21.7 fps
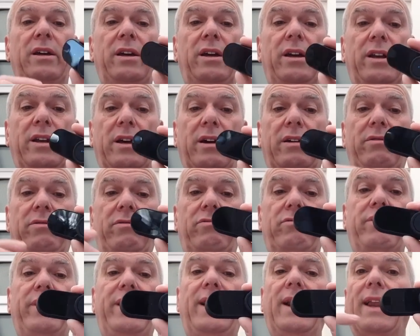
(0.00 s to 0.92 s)
you know,
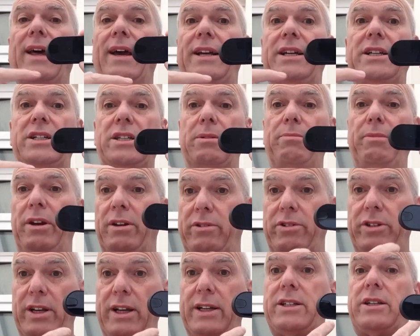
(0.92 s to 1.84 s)
relays the
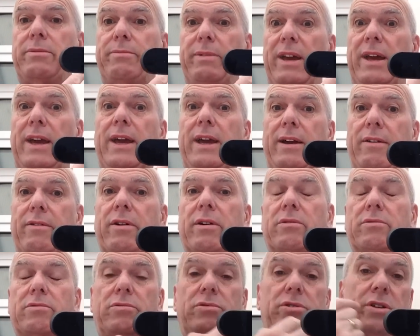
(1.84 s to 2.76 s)
music to my ear
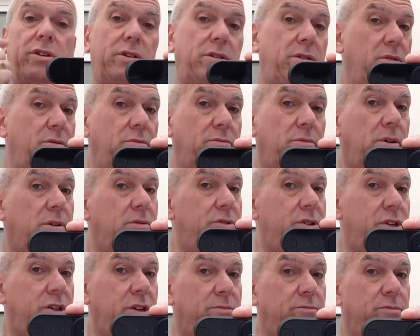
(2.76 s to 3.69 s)
holes
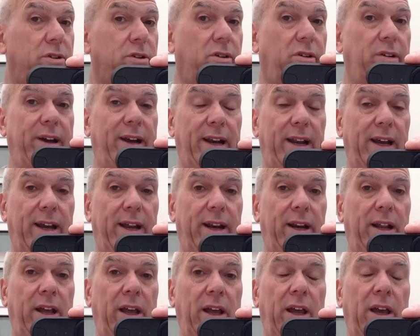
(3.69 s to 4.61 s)
whilst I'm
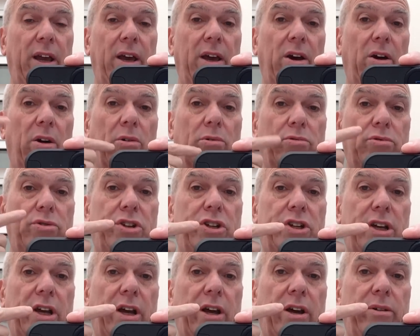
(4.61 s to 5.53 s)
riding.
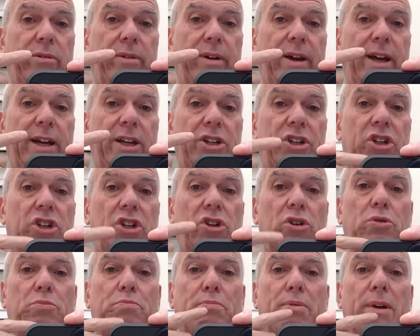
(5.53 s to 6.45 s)
Also, it
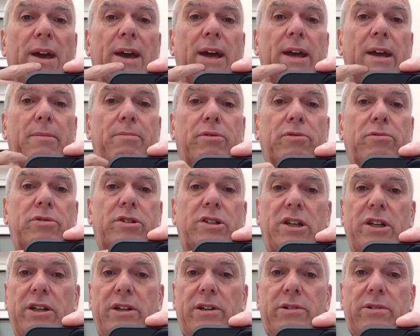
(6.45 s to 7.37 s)
should be able
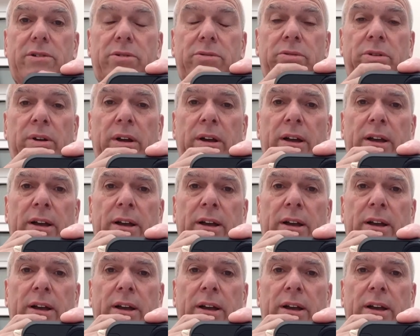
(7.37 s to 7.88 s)
to